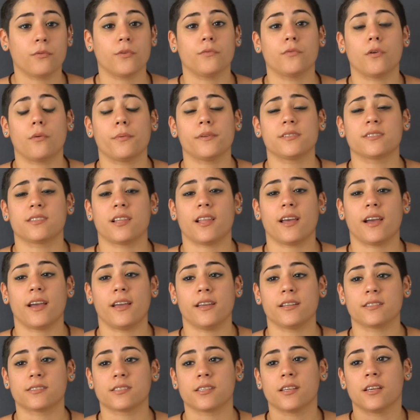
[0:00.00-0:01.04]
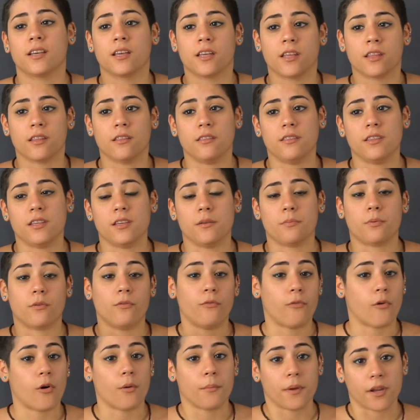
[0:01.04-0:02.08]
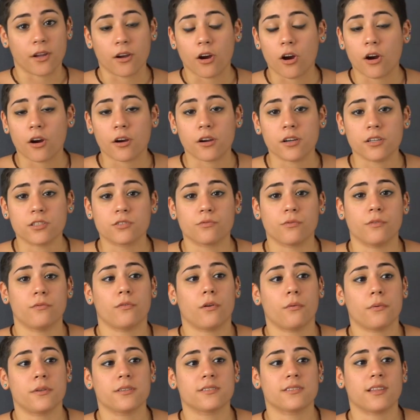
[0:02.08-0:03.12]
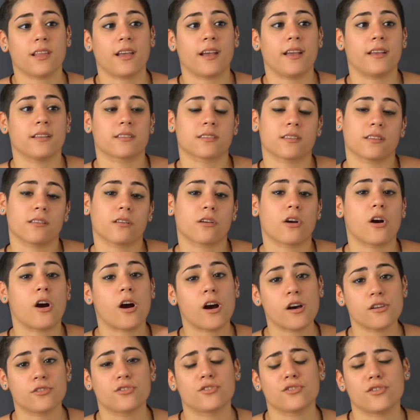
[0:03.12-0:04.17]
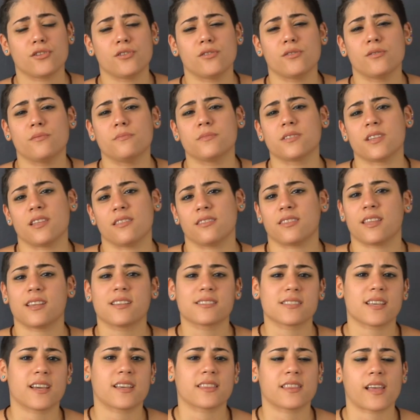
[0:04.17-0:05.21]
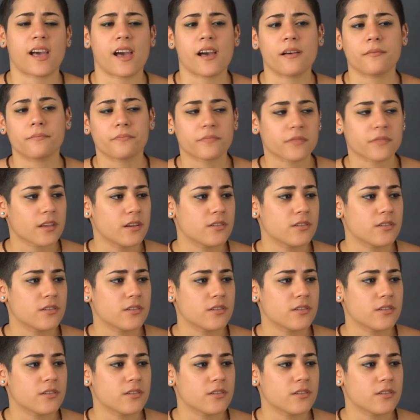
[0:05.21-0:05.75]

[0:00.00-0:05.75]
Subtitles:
We've always liked the performing arts. We've always liked costumes and things like that.